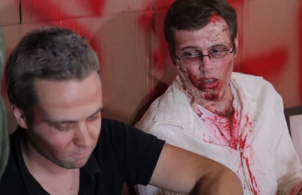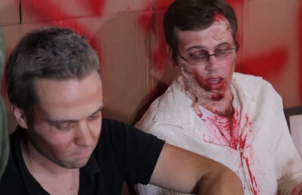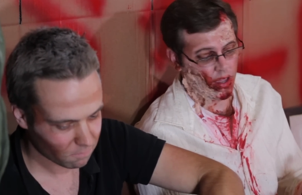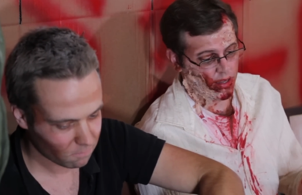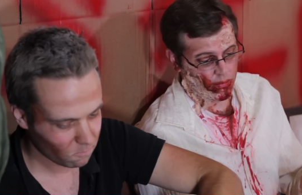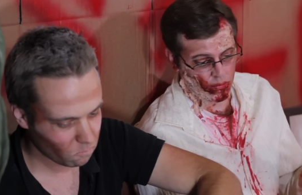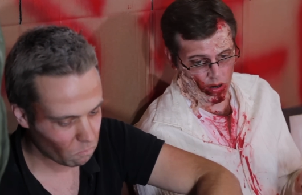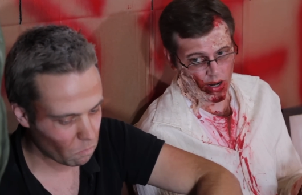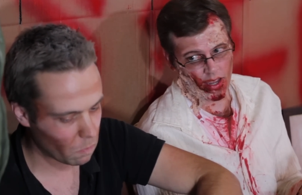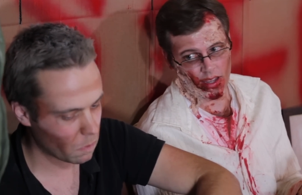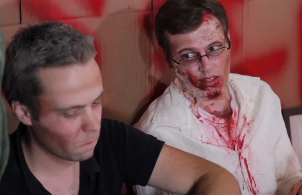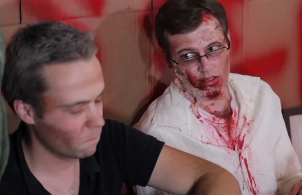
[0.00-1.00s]
Speaker 1: I eat
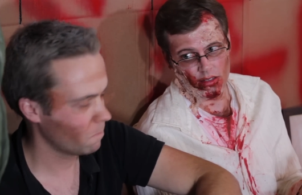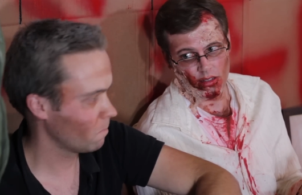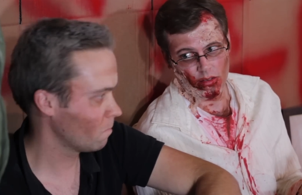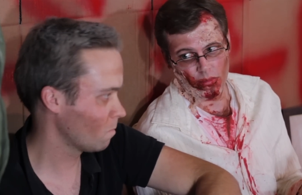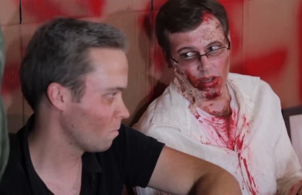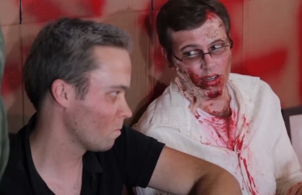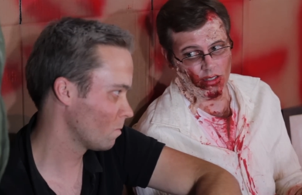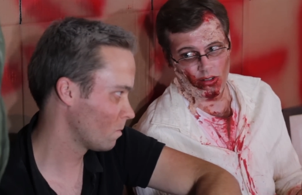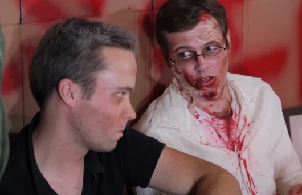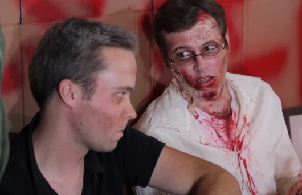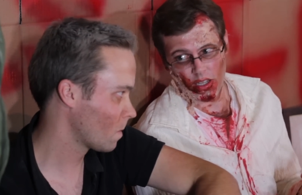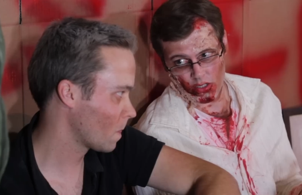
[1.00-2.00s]
brains because
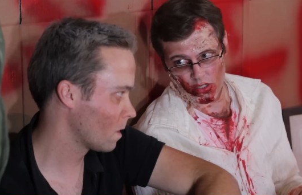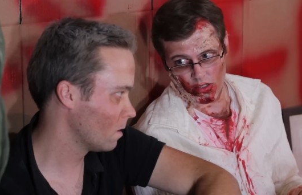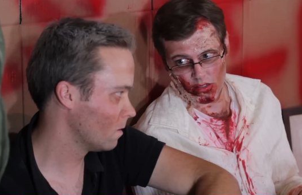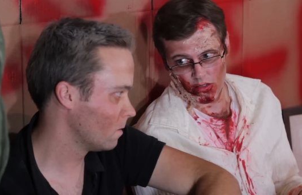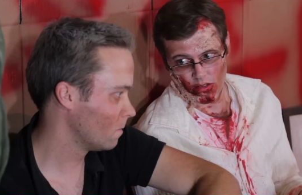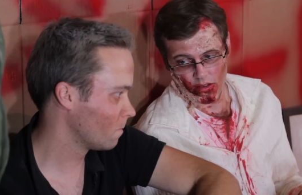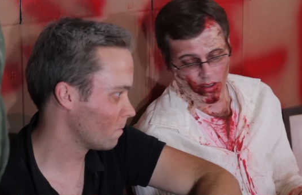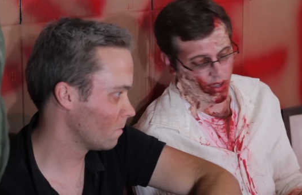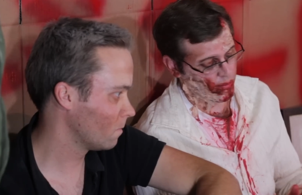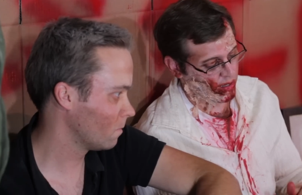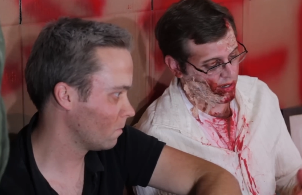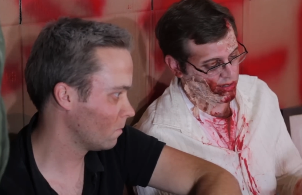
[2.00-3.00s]
they're delicious
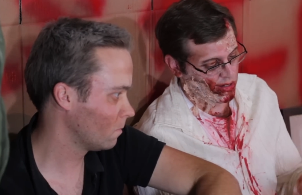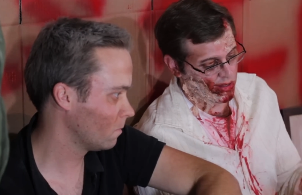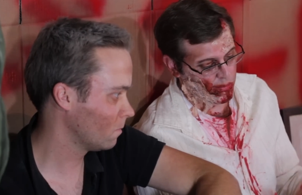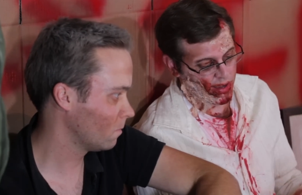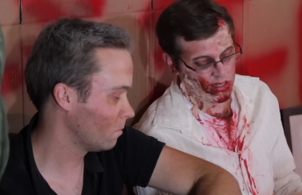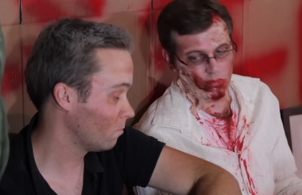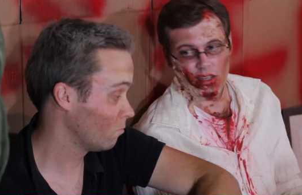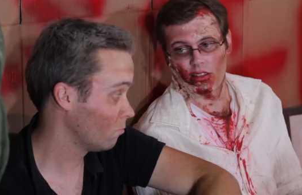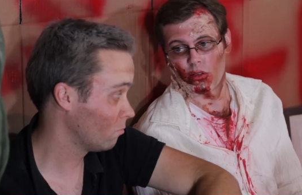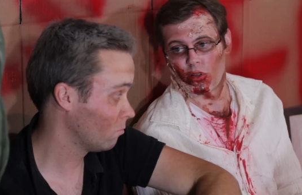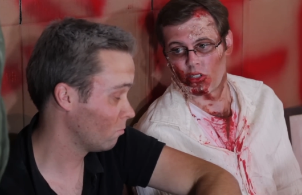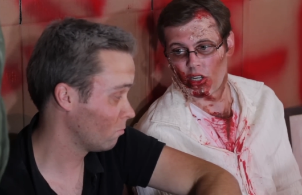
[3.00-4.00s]
and because they're the best
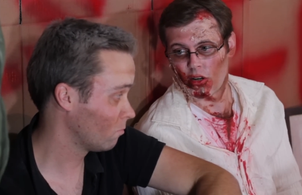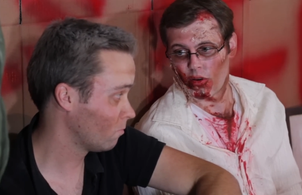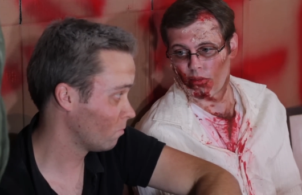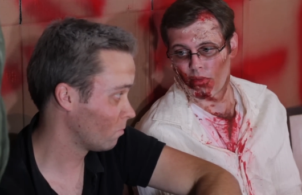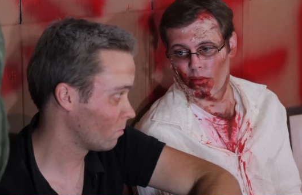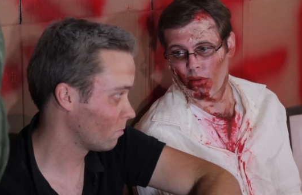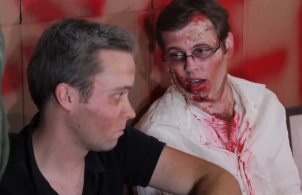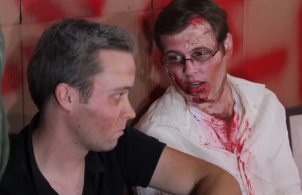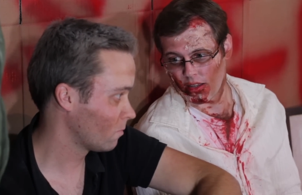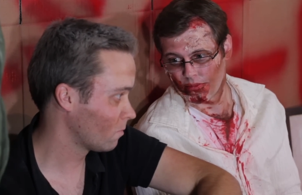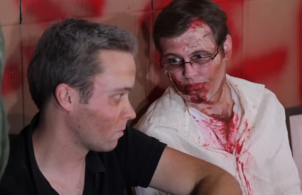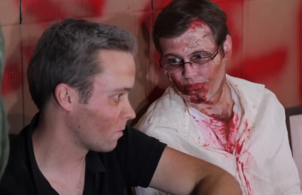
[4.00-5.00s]
meat to regenerate my
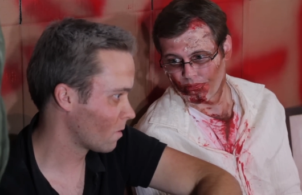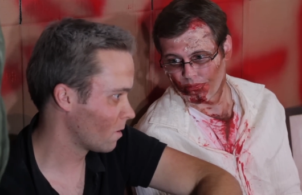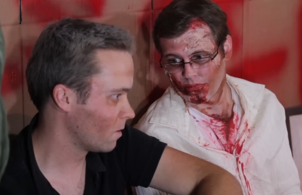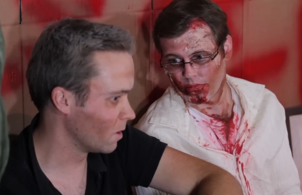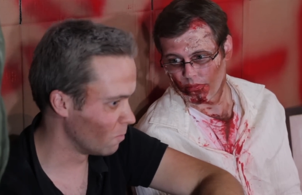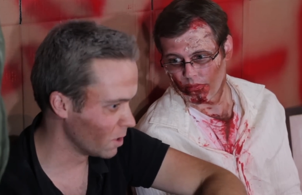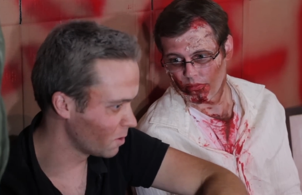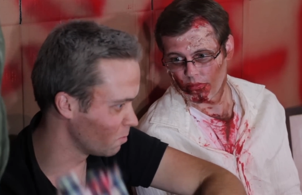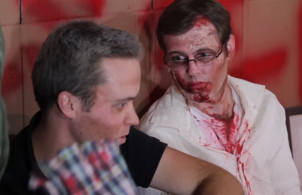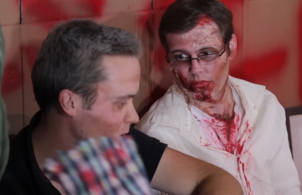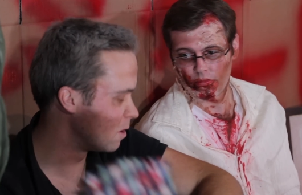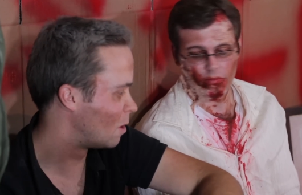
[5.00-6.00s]
body.
Speaker 2: Then what's
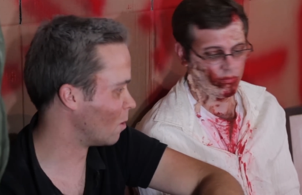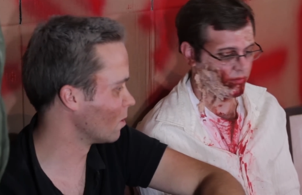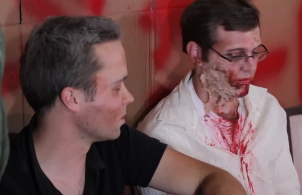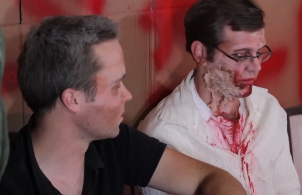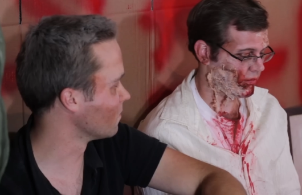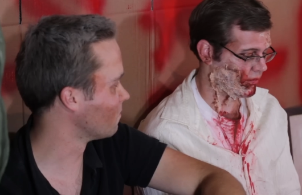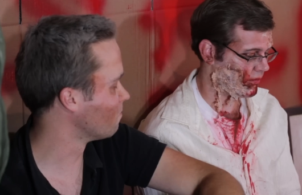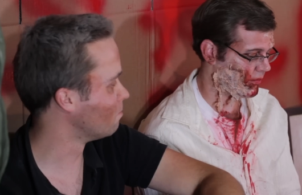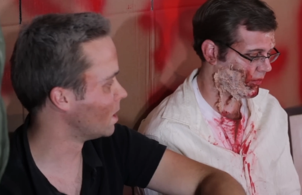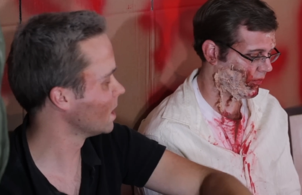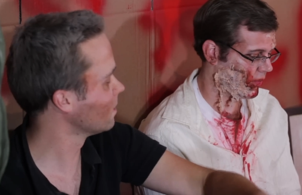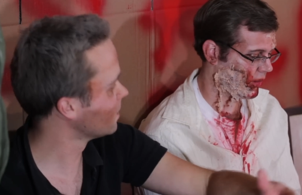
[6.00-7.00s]
with the hordes of
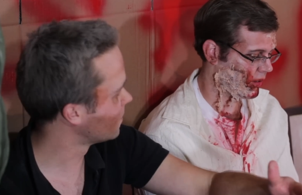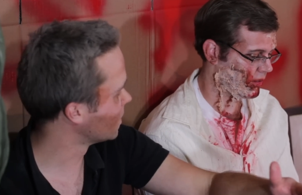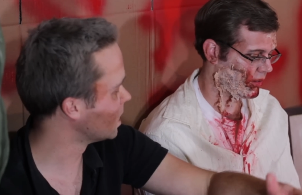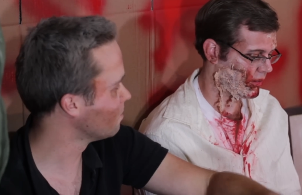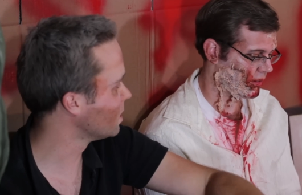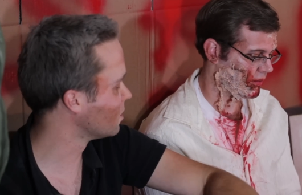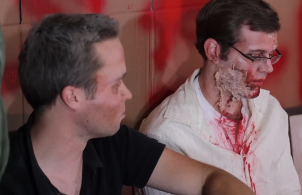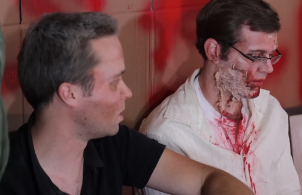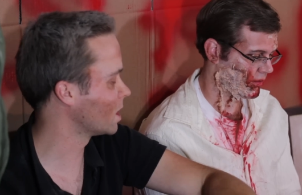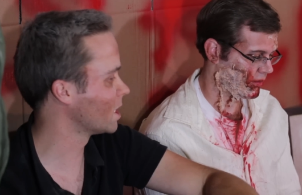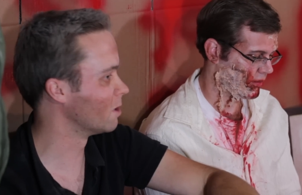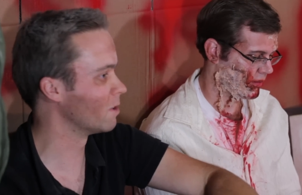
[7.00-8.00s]
mindless zombies
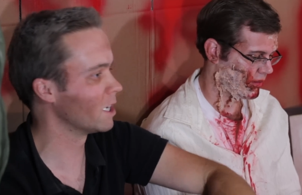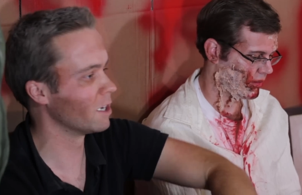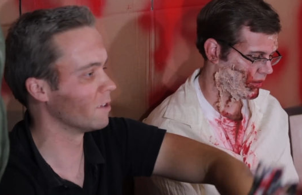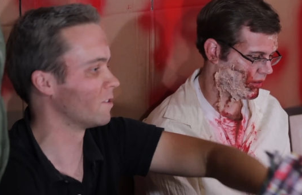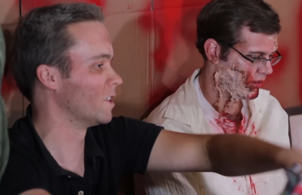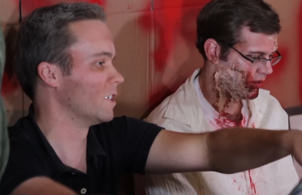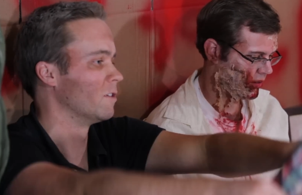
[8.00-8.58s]
walking around outside